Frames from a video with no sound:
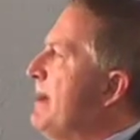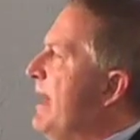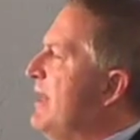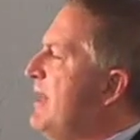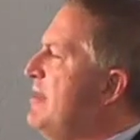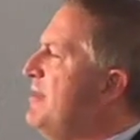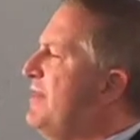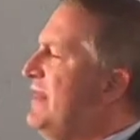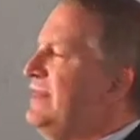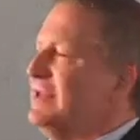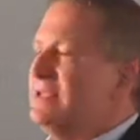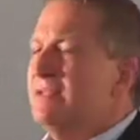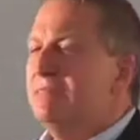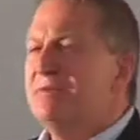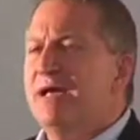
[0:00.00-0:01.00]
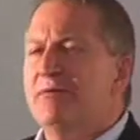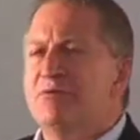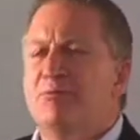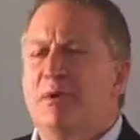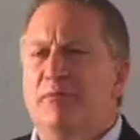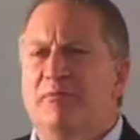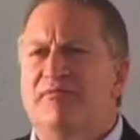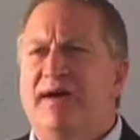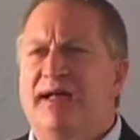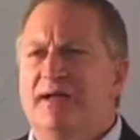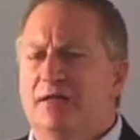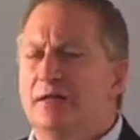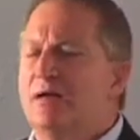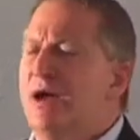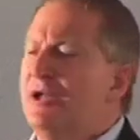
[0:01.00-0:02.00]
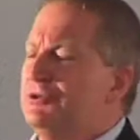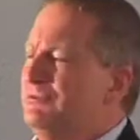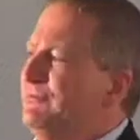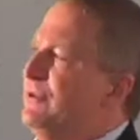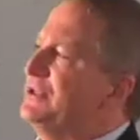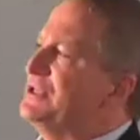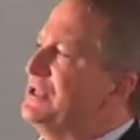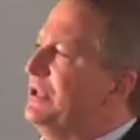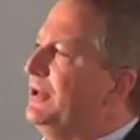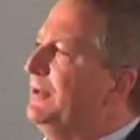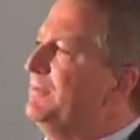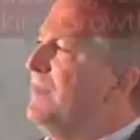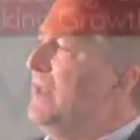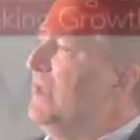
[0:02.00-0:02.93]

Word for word: Another thing that sometimes people find a little controversial